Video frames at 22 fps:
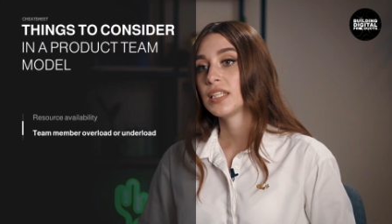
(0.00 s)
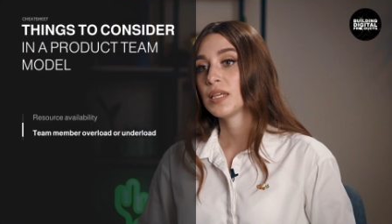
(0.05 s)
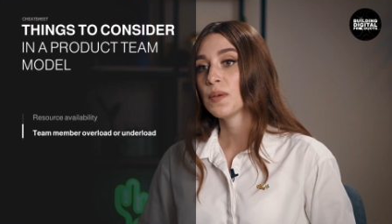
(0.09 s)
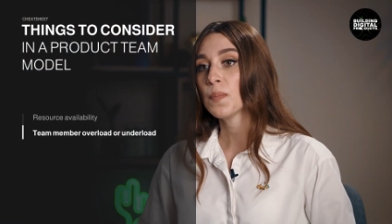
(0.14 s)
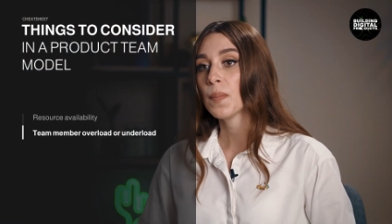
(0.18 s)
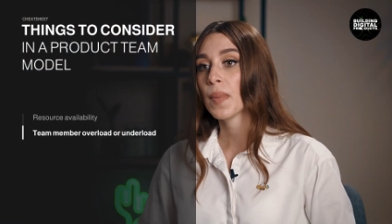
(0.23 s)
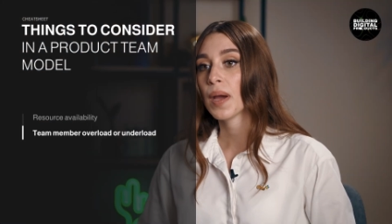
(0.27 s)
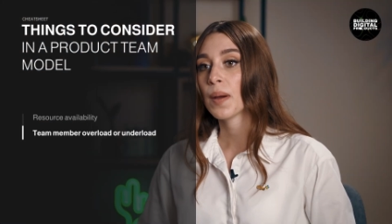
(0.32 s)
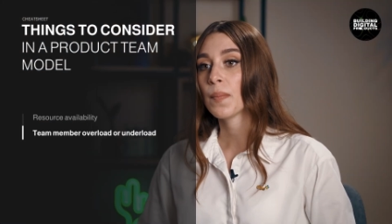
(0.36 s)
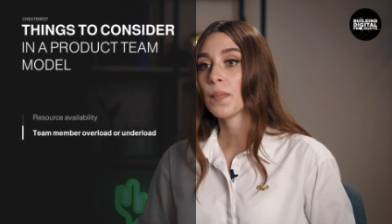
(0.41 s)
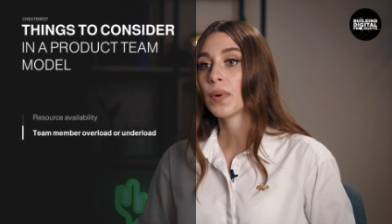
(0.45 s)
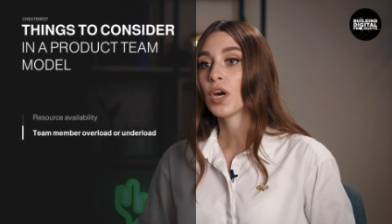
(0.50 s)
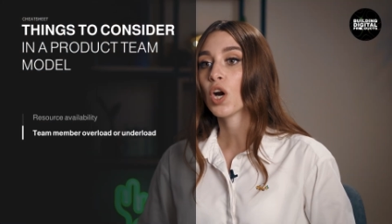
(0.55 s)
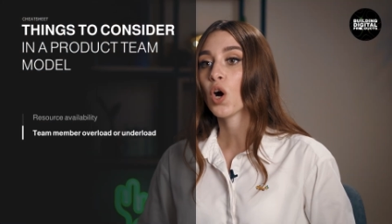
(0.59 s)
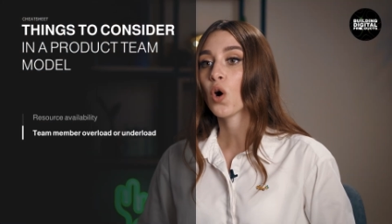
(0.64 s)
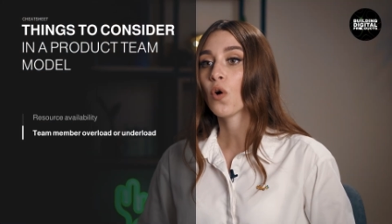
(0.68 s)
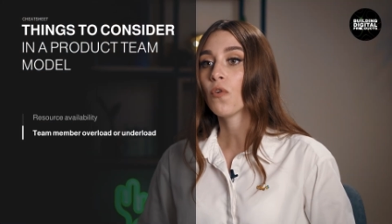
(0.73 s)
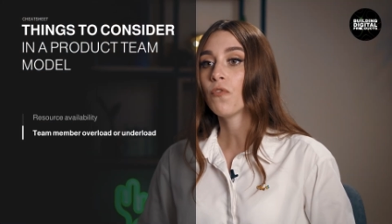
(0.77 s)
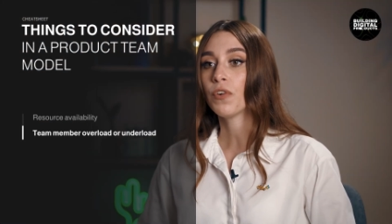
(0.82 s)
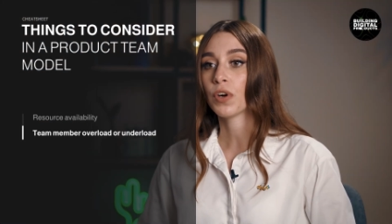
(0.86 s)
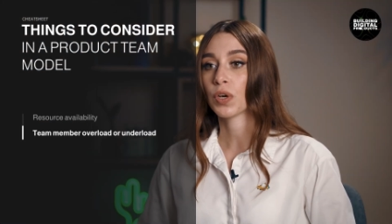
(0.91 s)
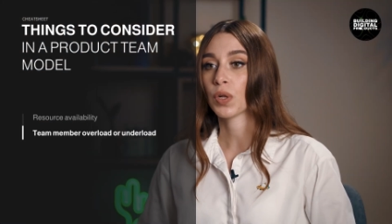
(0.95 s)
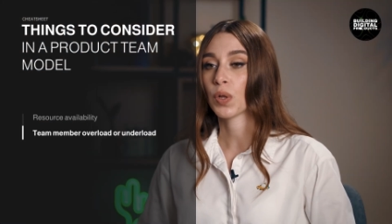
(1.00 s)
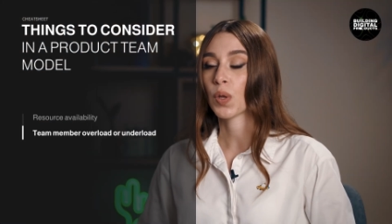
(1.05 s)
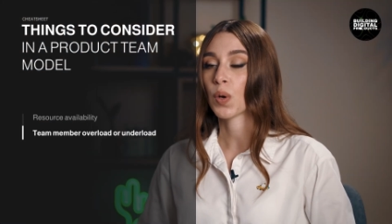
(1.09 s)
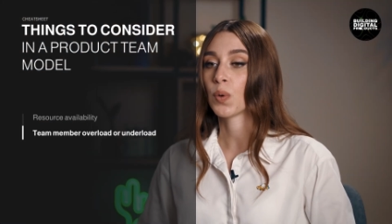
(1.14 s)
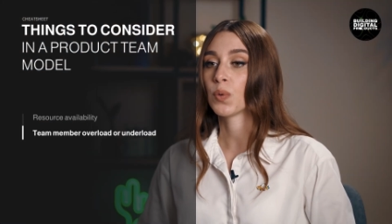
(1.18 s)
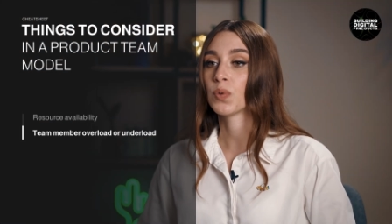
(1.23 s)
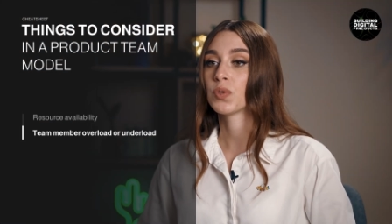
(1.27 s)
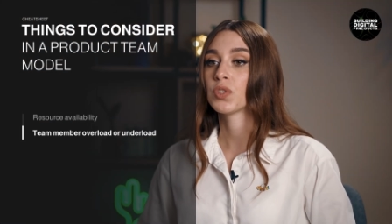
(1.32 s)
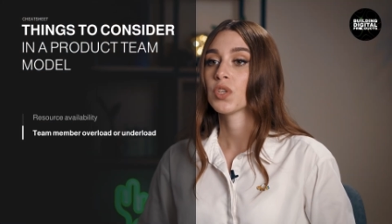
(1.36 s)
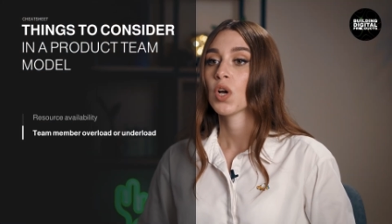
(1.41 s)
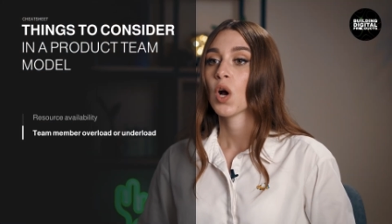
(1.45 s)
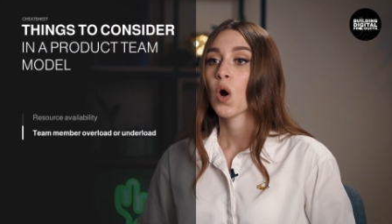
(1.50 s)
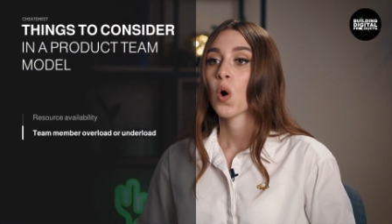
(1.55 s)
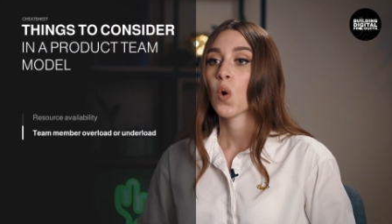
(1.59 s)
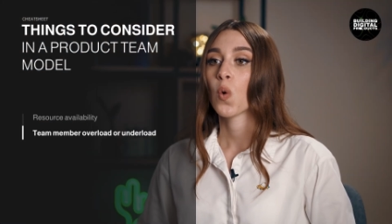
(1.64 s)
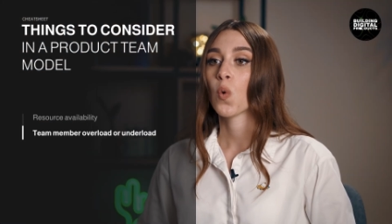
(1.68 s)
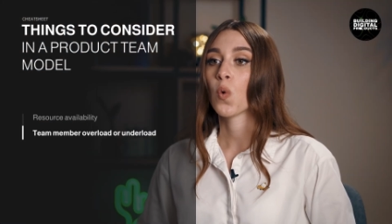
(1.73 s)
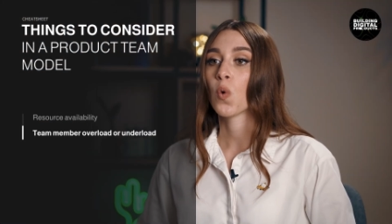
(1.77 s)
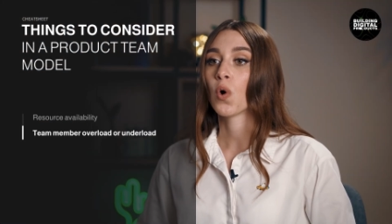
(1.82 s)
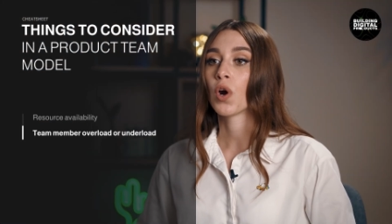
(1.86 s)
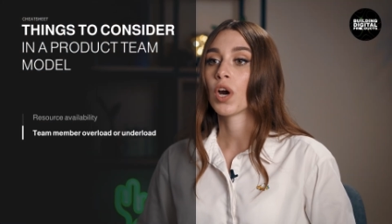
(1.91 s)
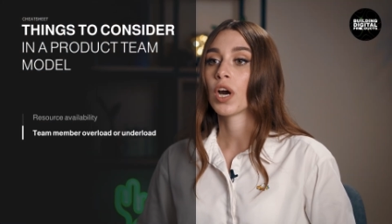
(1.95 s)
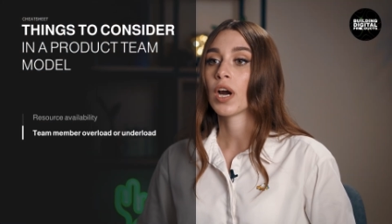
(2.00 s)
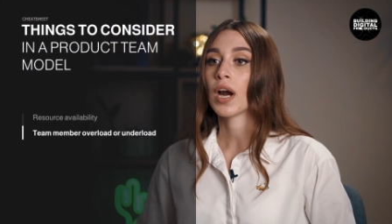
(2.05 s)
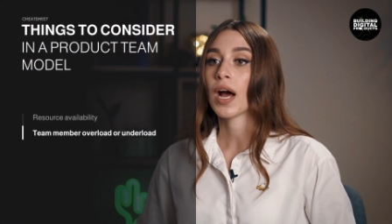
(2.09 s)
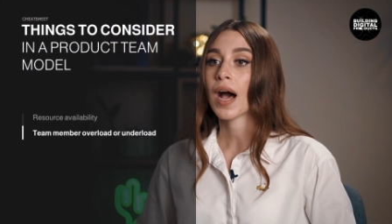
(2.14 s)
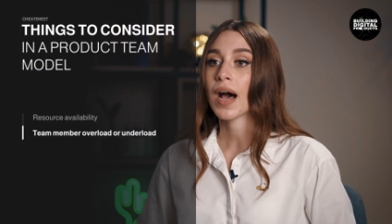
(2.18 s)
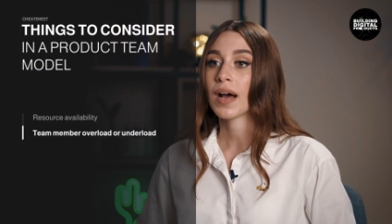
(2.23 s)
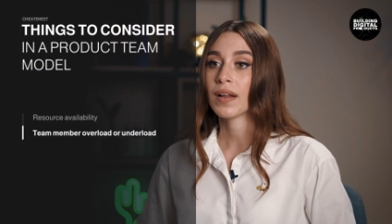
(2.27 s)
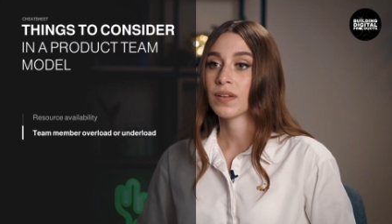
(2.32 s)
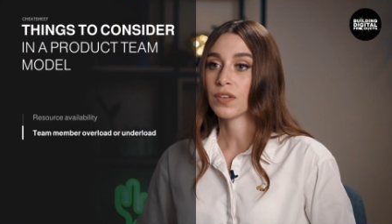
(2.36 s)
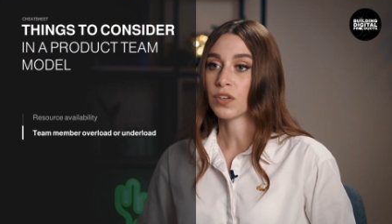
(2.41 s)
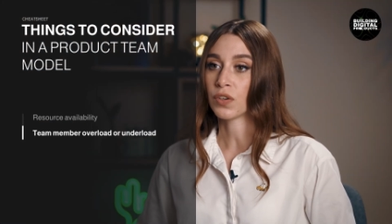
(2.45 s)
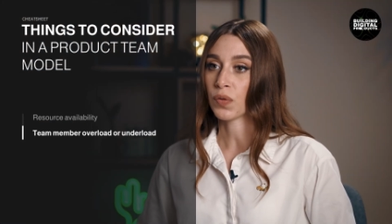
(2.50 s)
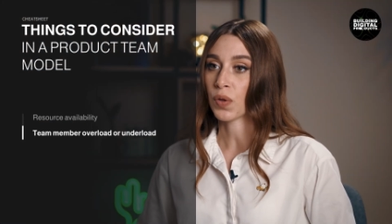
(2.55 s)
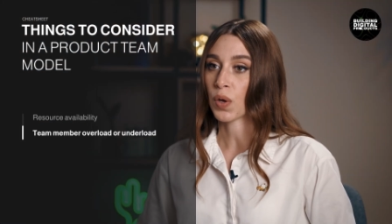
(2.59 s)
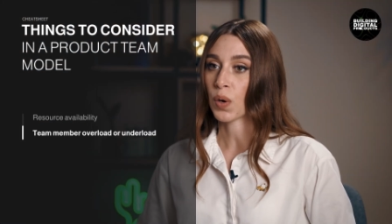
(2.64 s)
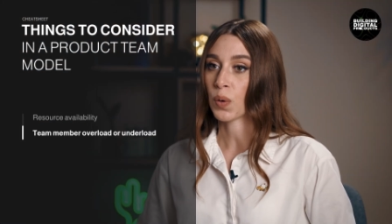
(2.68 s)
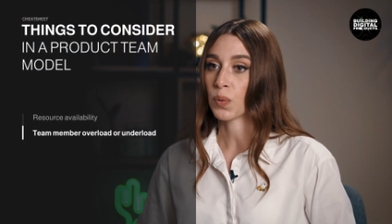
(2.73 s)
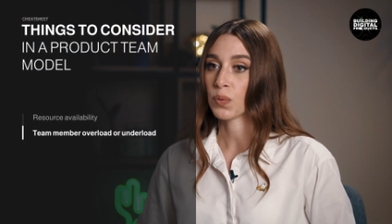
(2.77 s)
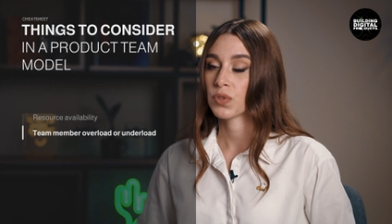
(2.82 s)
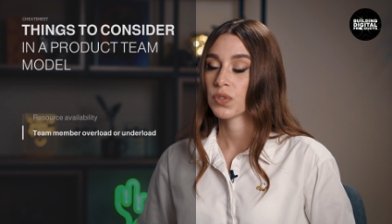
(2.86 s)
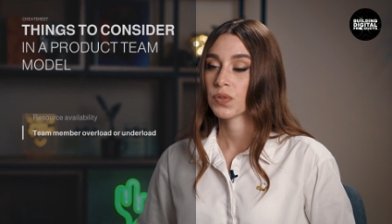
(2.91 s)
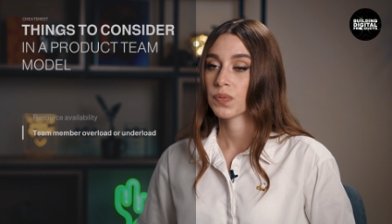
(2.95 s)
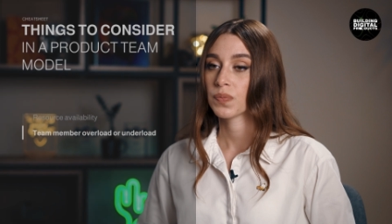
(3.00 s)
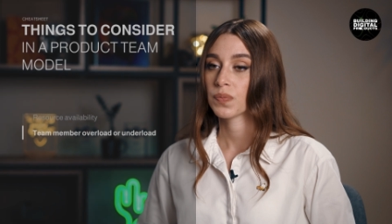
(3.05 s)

Team member overload or underload.